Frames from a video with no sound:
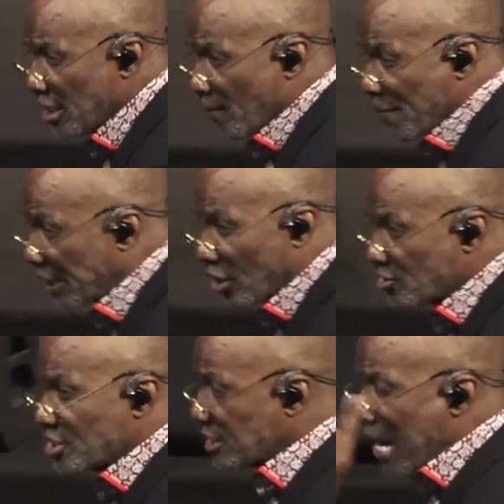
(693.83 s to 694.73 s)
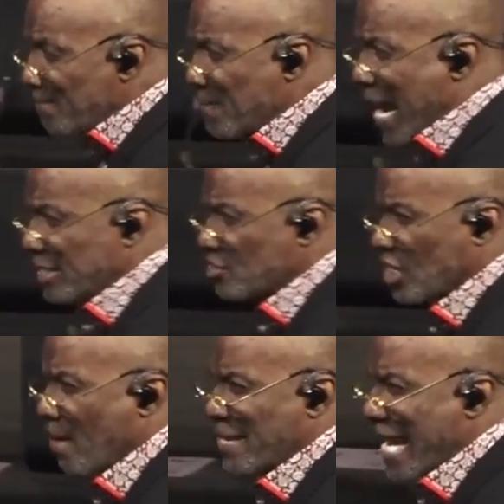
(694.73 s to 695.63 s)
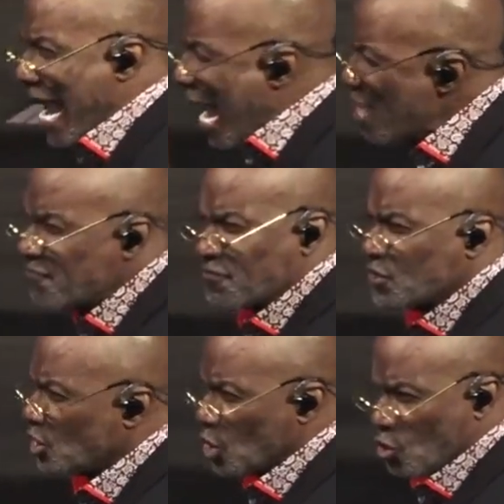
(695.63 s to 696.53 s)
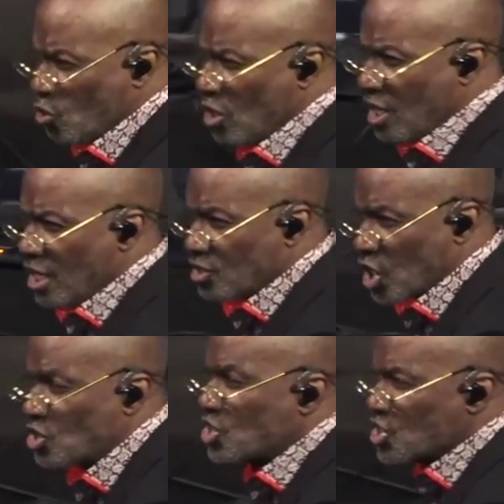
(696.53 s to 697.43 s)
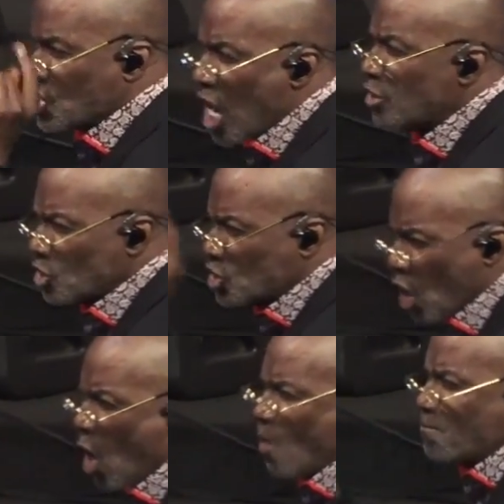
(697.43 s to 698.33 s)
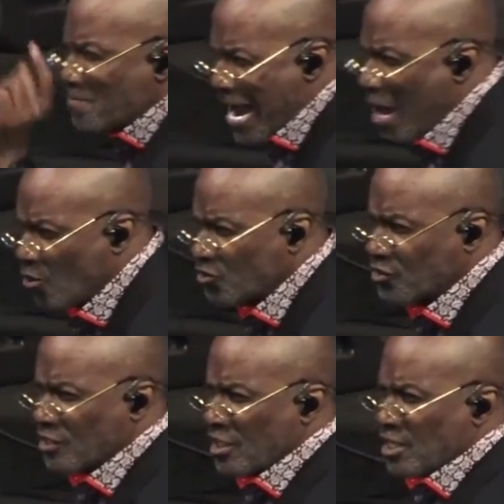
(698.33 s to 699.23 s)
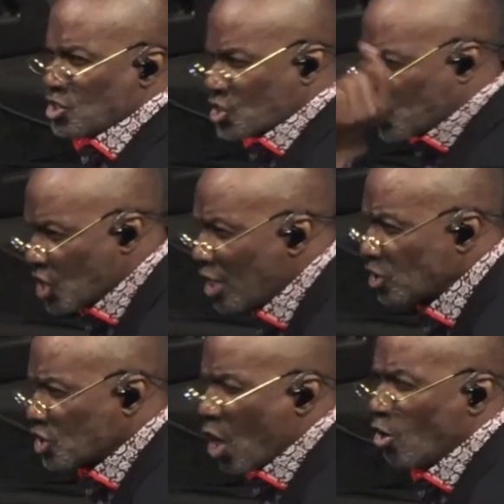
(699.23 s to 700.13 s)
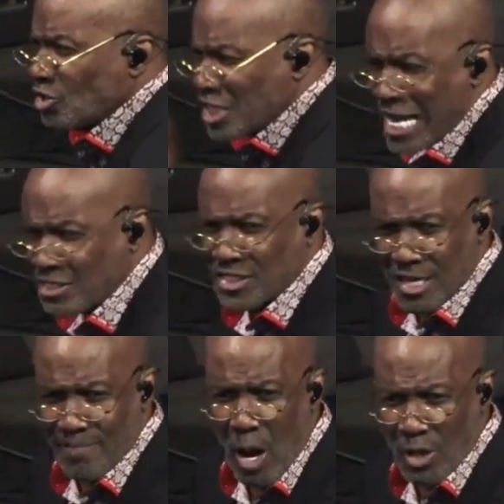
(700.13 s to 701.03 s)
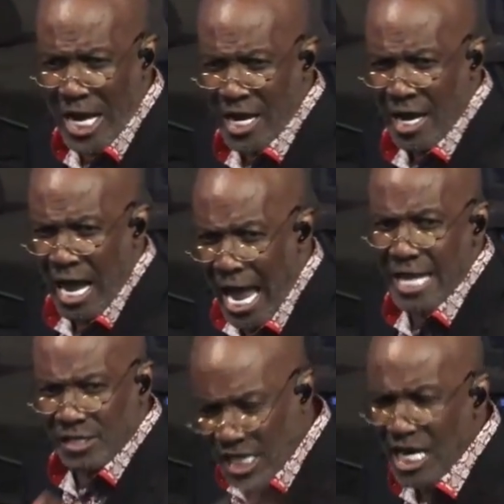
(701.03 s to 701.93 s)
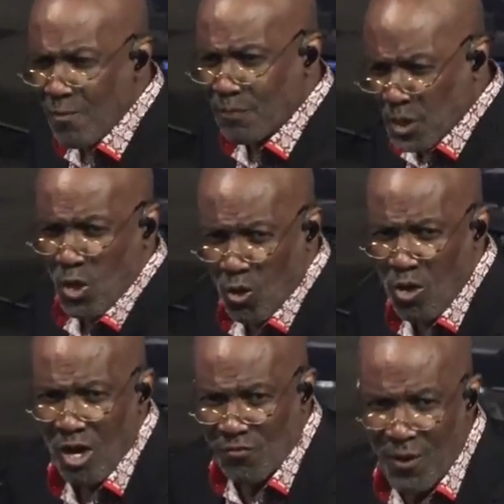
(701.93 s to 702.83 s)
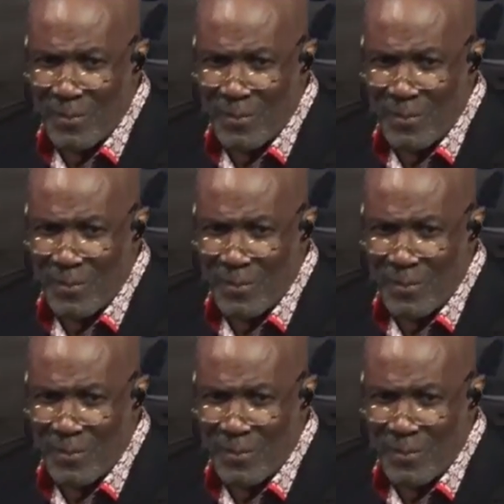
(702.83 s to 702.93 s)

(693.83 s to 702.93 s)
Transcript: because somebody's coming after you to shut your mouth, shut your testimony, and keep you from